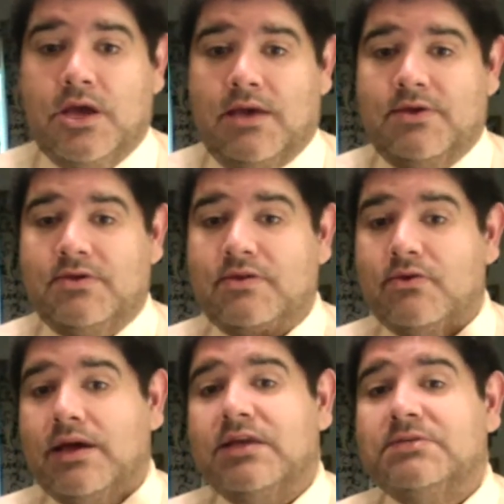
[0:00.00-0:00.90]
I mean, you
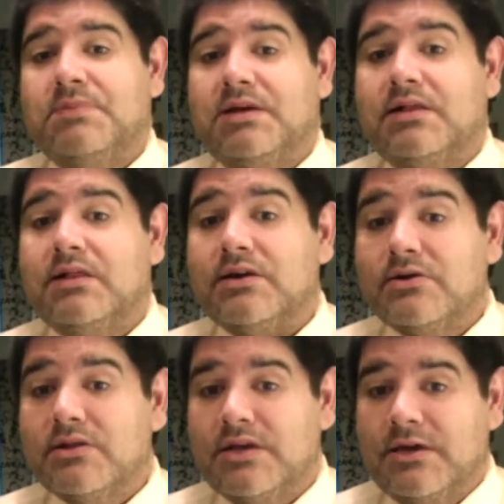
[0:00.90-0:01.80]
still got to speak
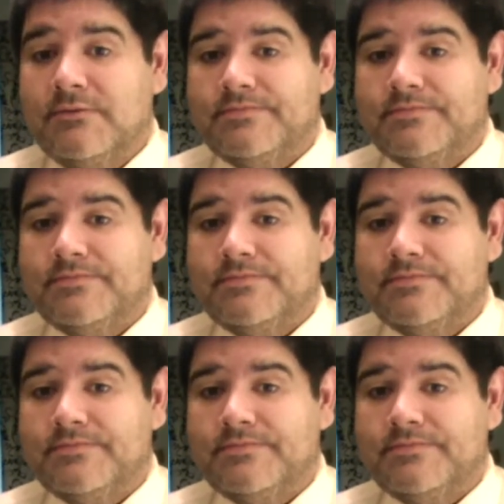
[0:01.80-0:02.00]
clearly,